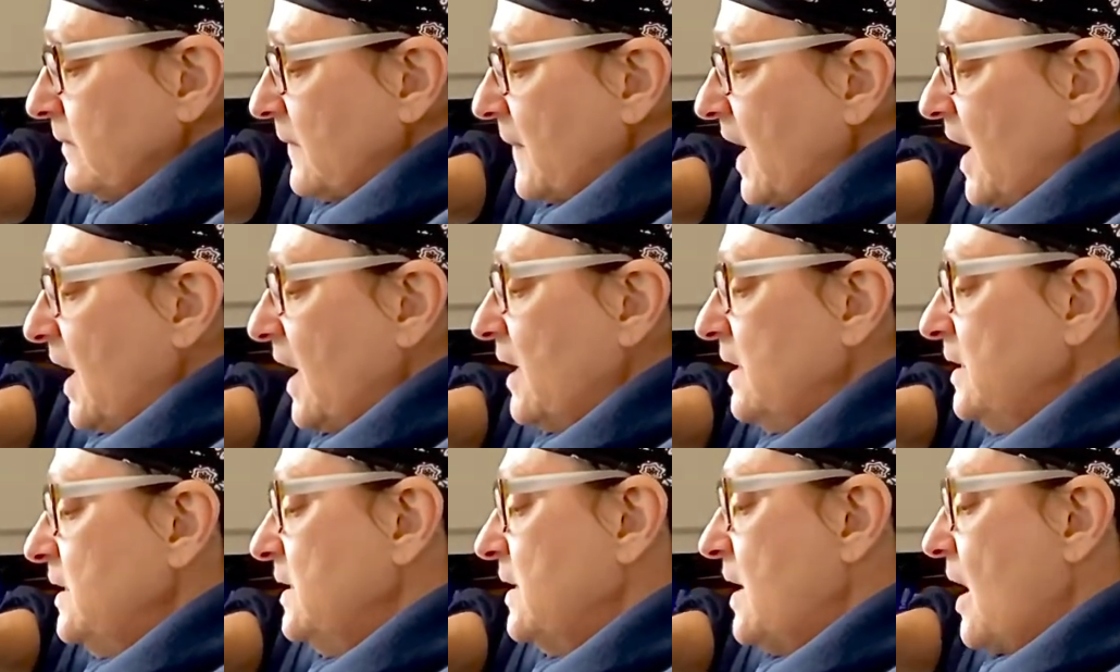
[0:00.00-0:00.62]

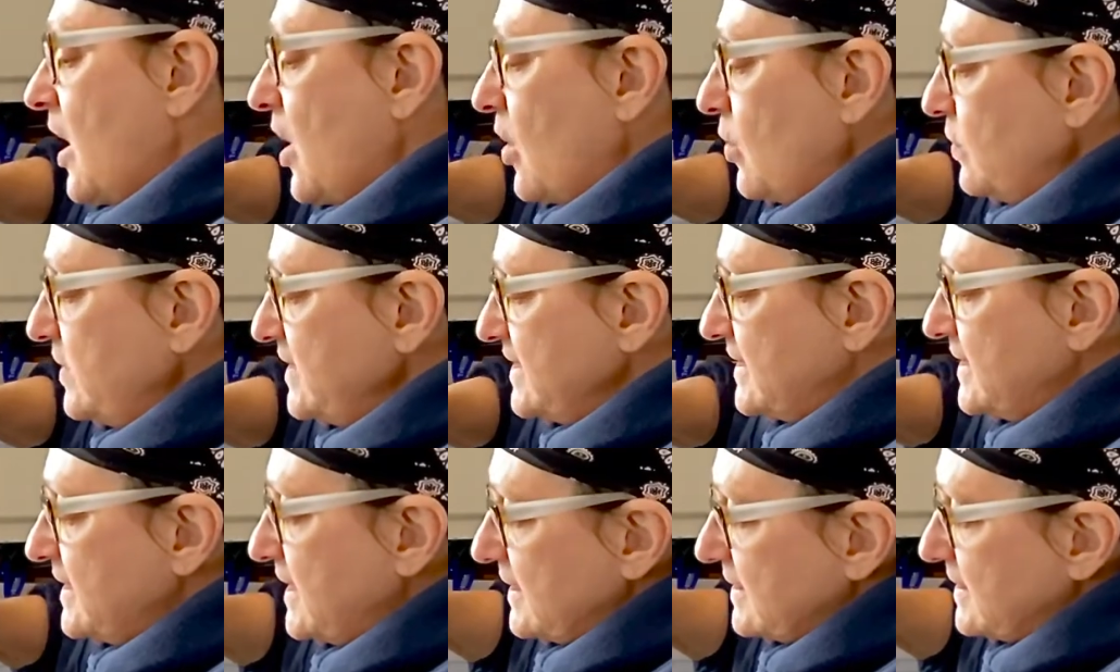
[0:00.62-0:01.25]
And it
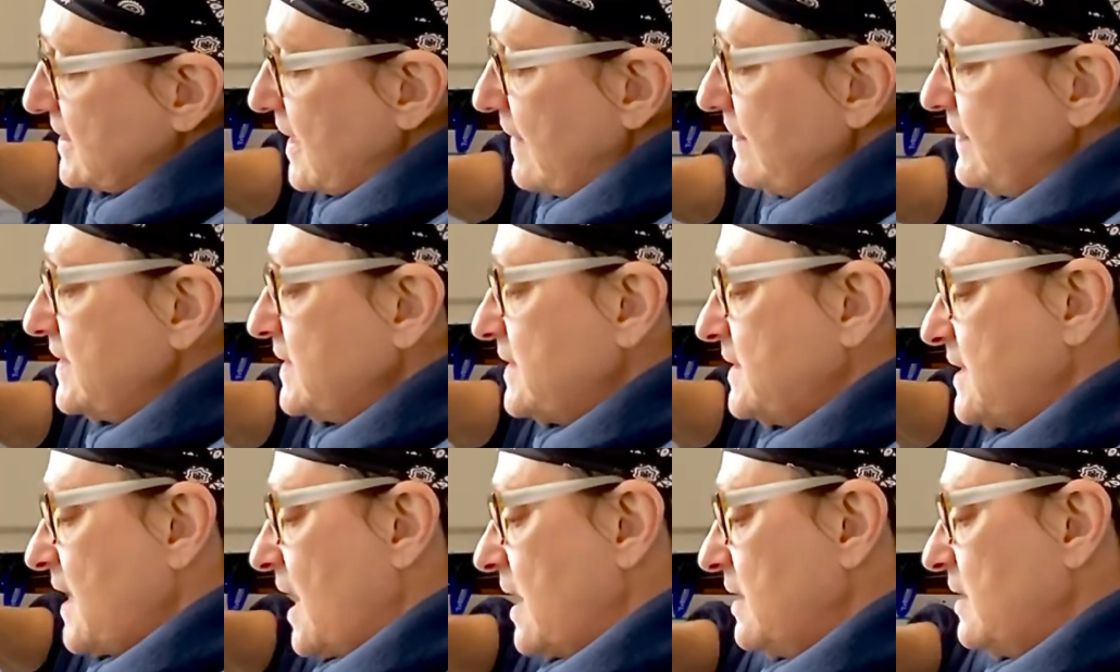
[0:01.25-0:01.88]
always gets on the
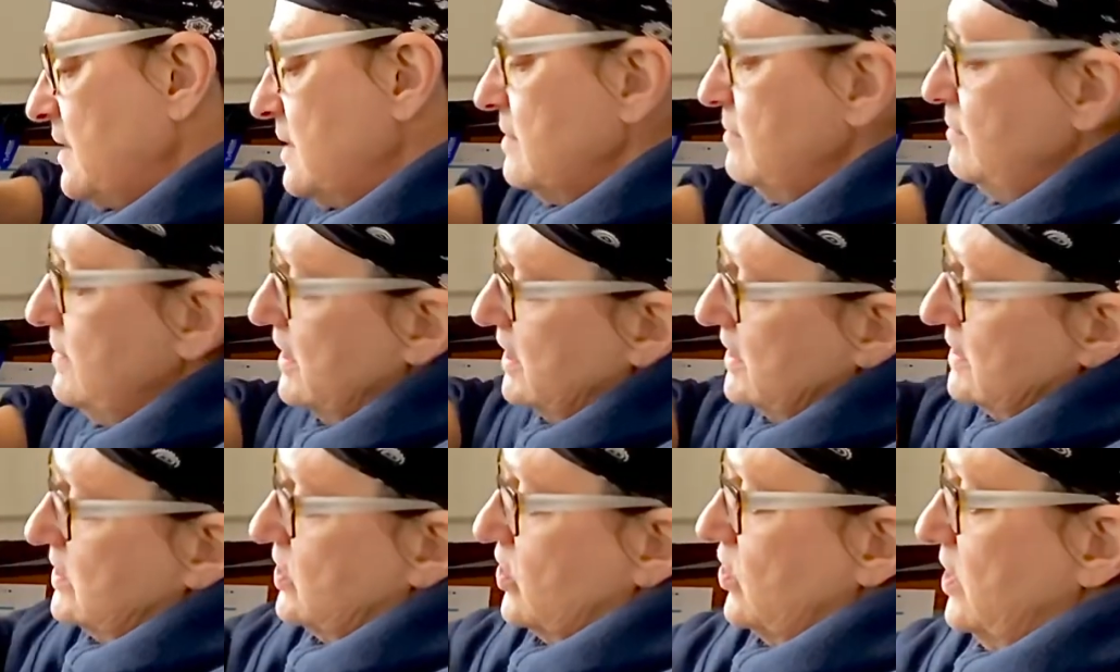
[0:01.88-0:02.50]
side of the
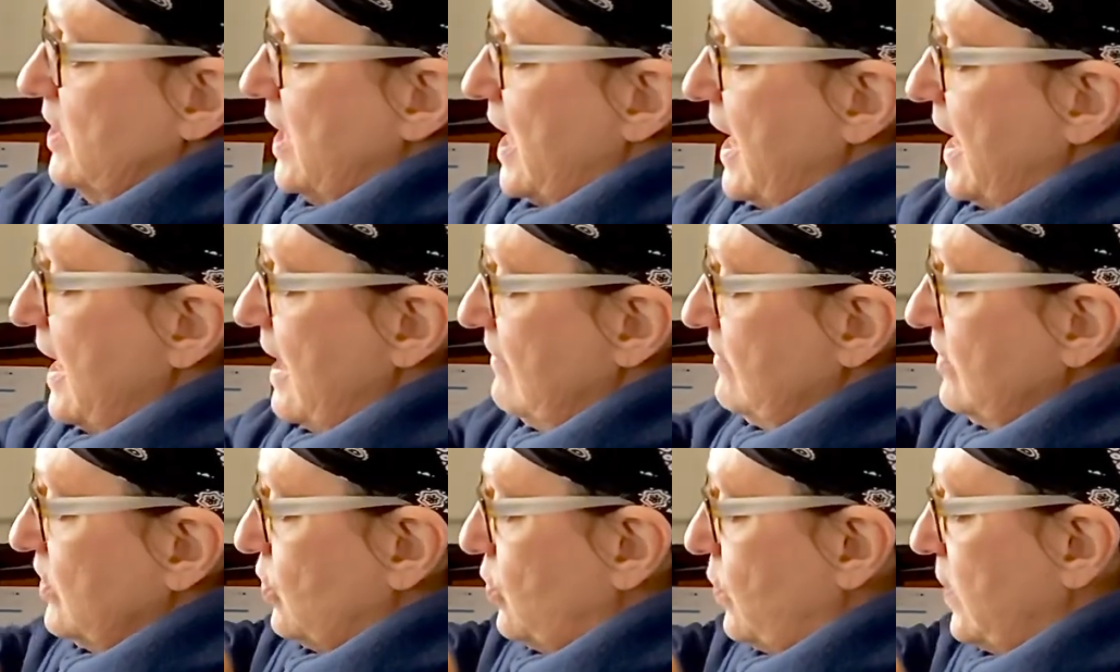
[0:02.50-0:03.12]
mixer, and I
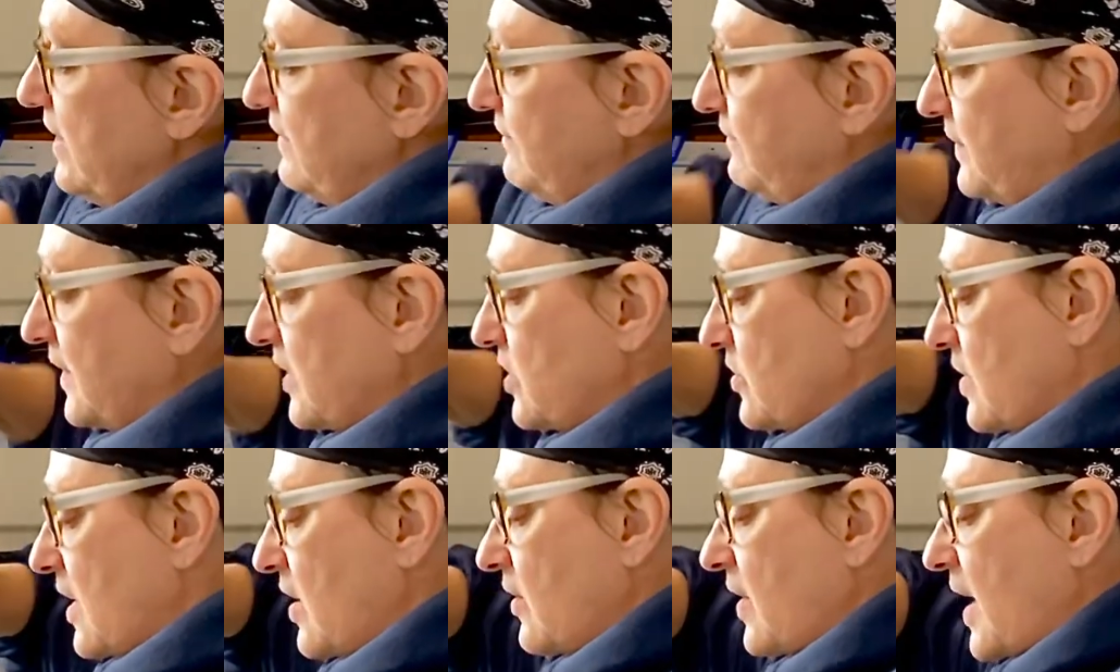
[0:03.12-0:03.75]
haven't quite
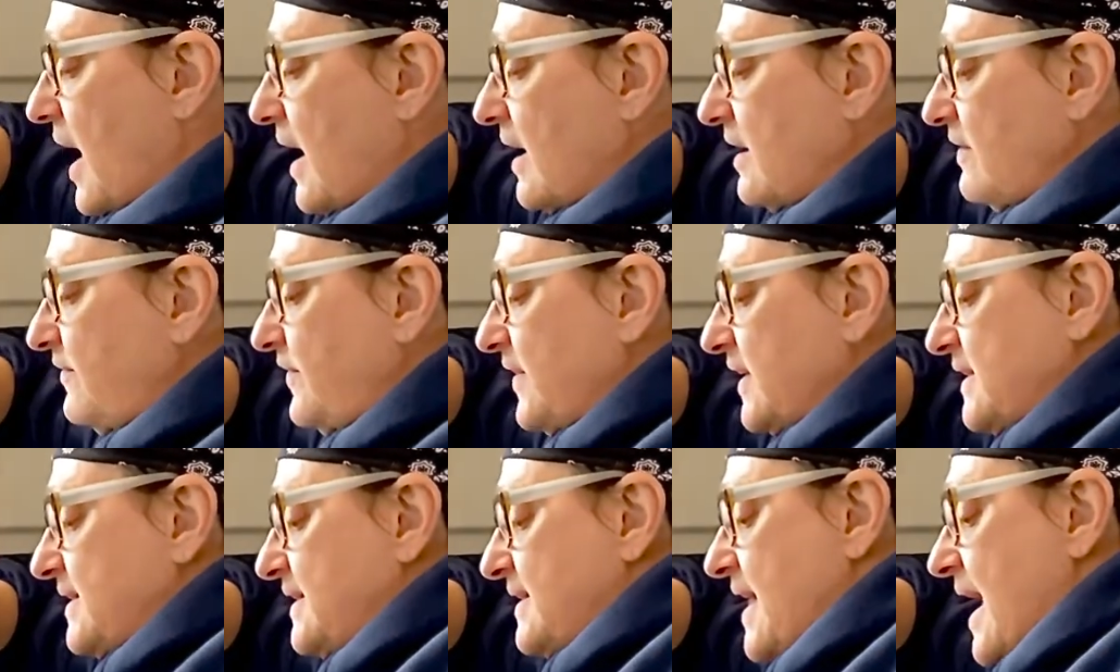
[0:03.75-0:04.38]
figured out how to
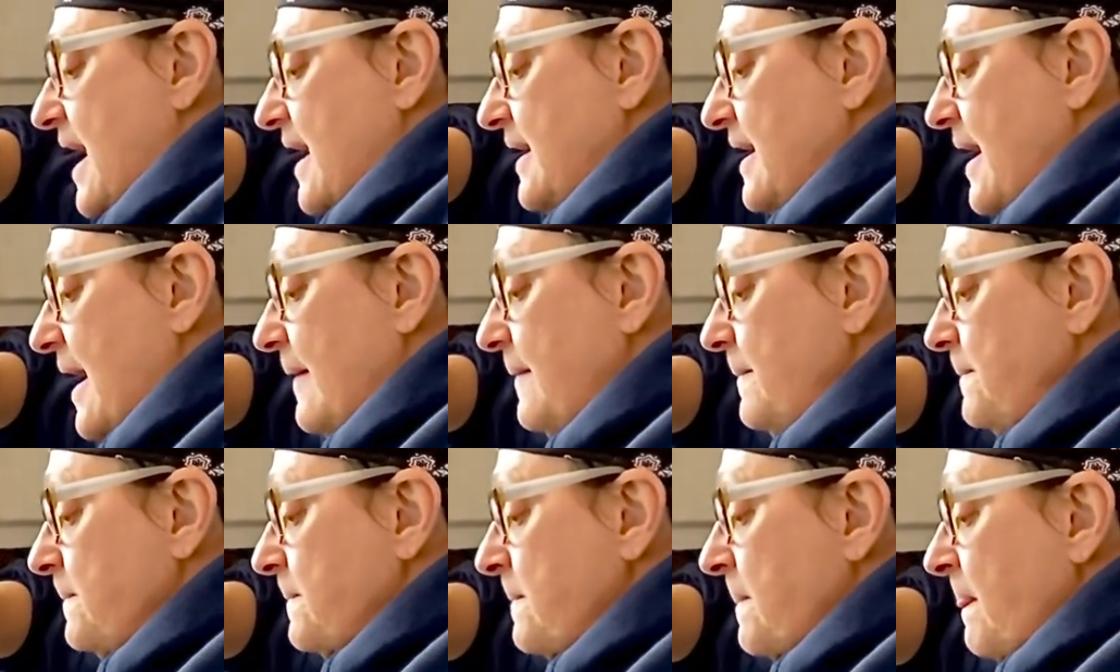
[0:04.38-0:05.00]
fix that
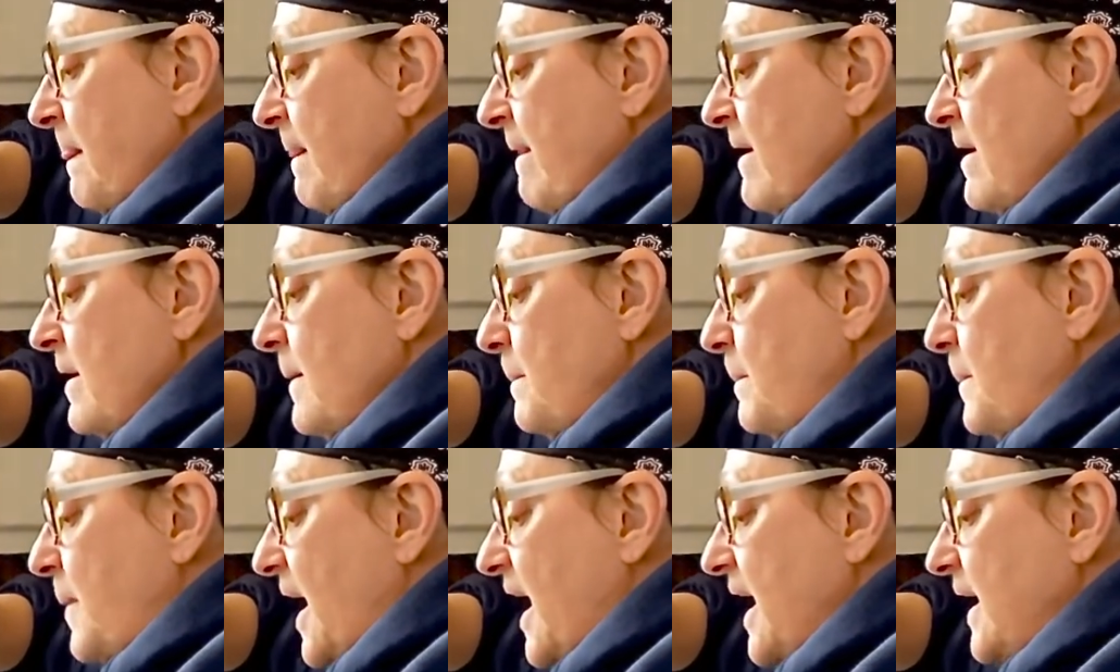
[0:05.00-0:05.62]
yet.
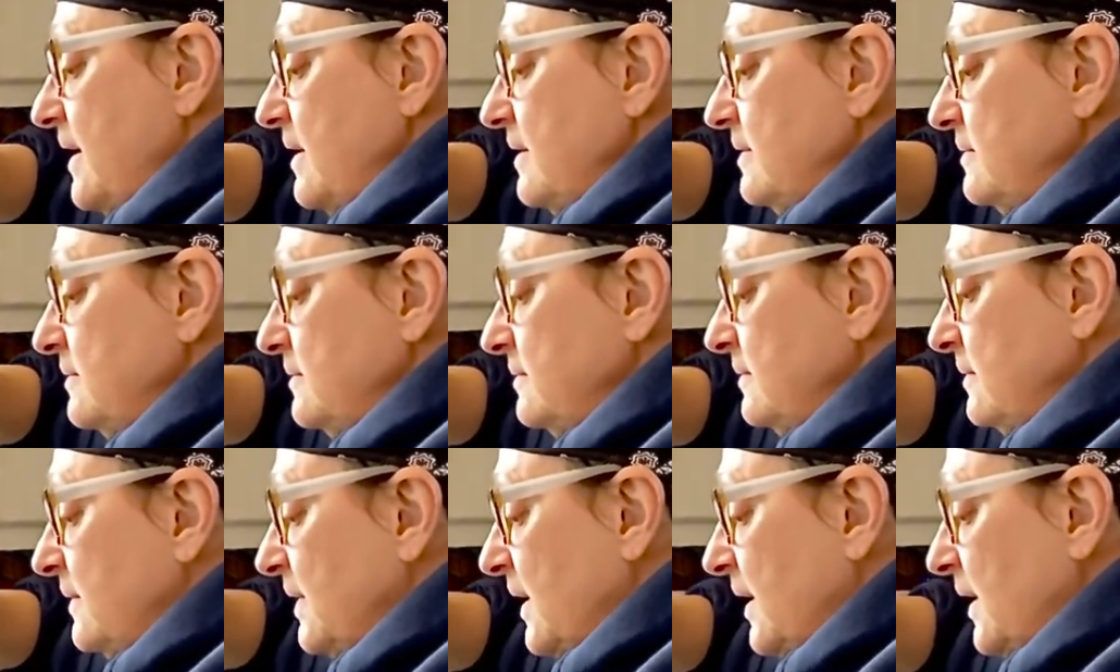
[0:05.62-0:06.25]
But
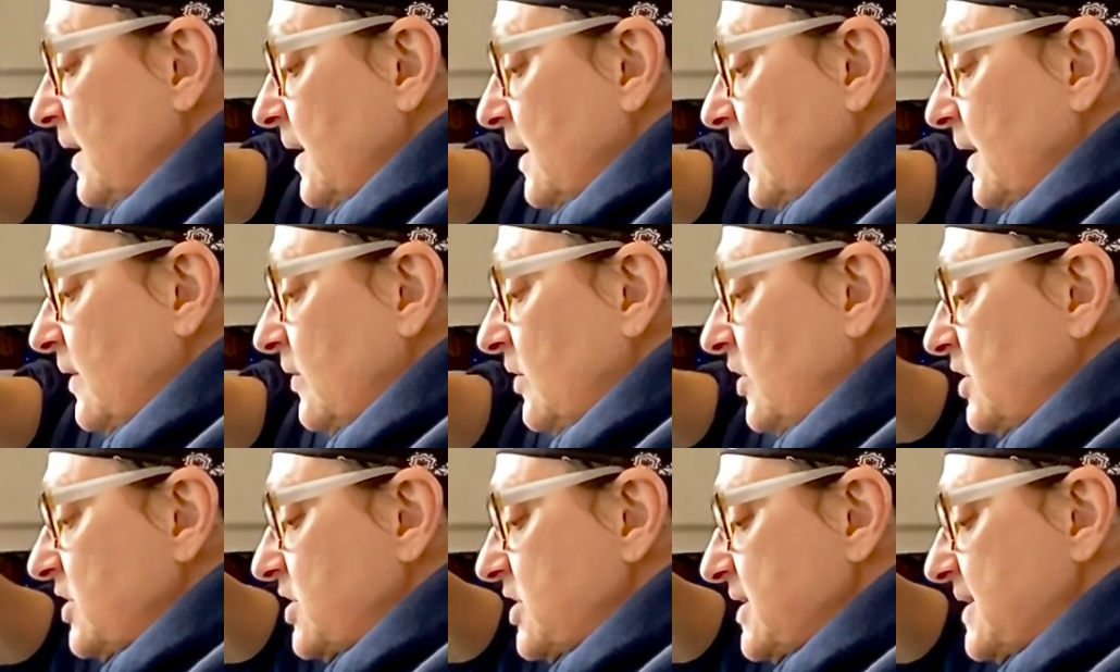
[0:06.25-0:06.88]

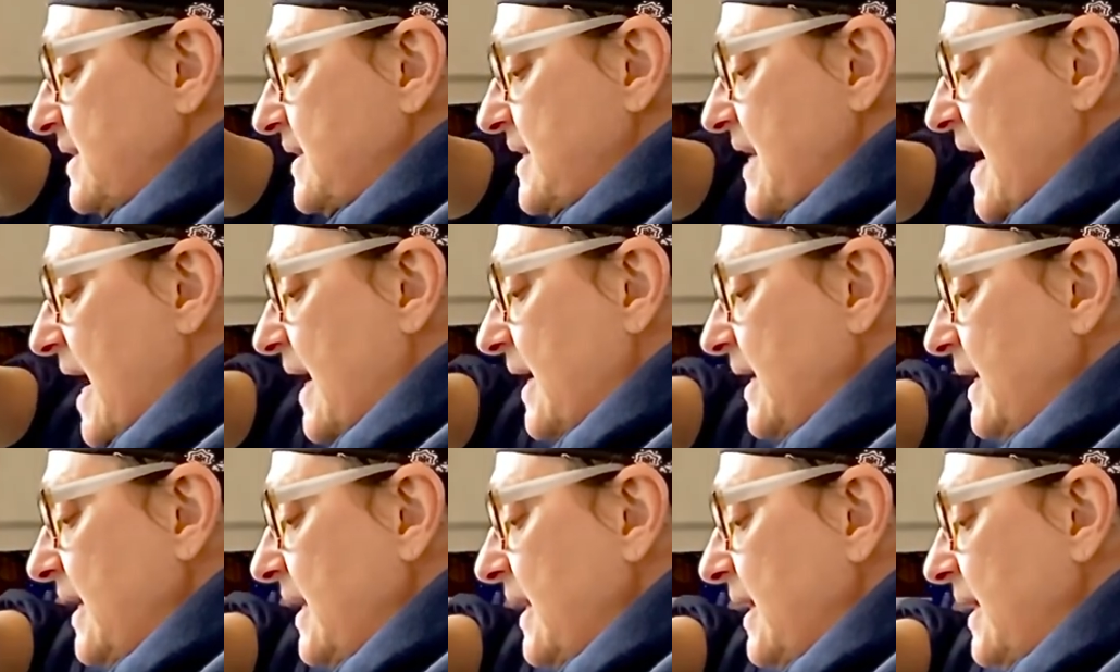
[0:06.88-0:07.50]
I'll just
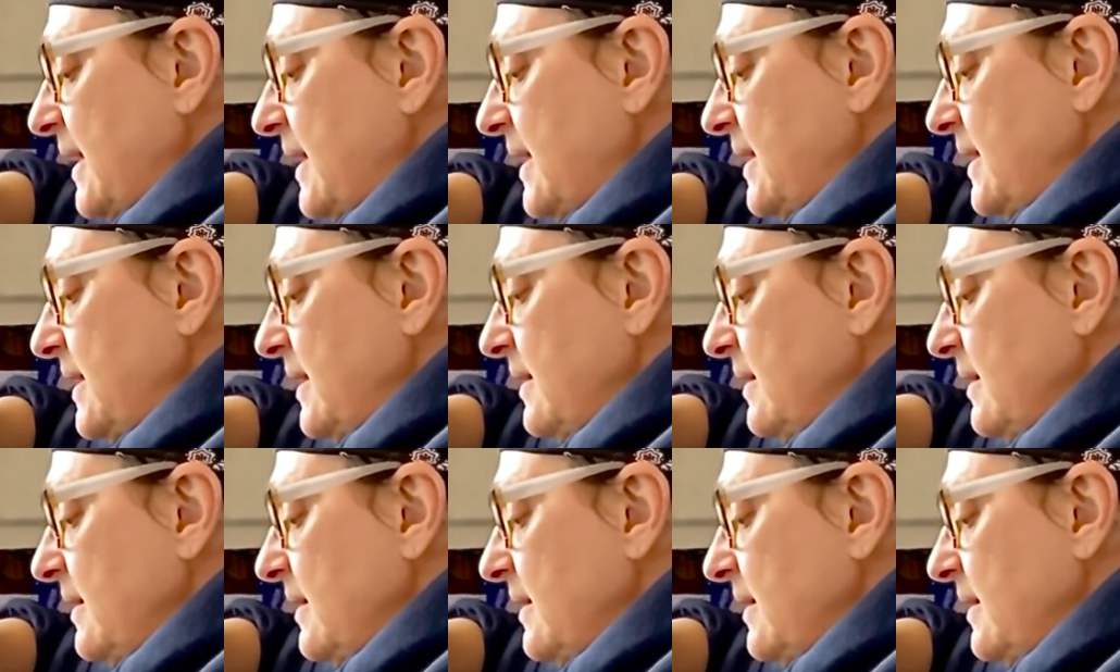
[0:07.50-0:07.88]
add in